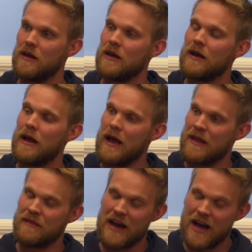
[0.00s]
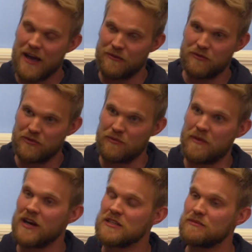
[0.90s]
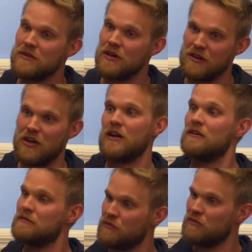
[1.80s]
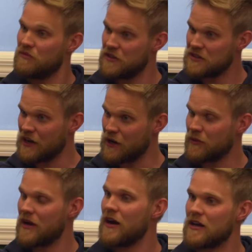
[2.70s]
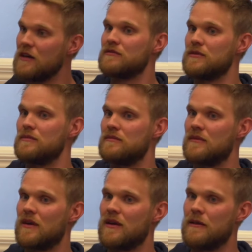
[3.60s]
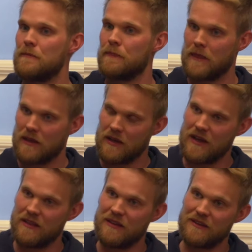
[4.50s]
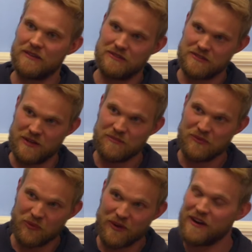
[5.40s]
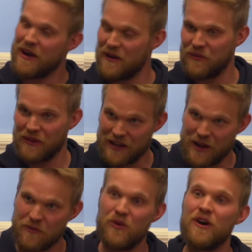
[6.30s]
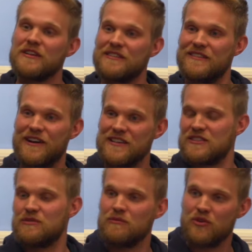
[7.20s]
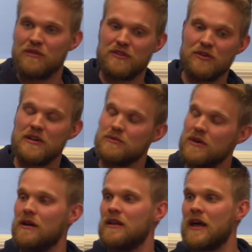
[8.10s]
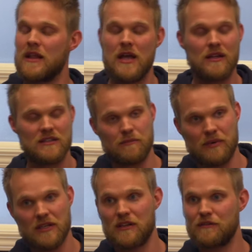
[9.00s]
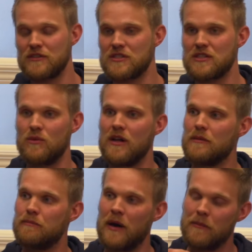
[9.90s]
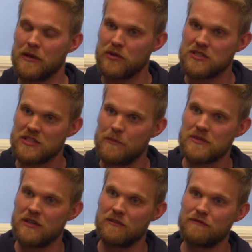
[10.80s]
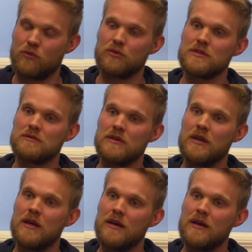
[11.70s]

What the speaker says: Yeah. And that reminds me a lot of the town I come from. Yeah. And something where I want us to move to as well. And that is a big difference as well. The public perception of forestry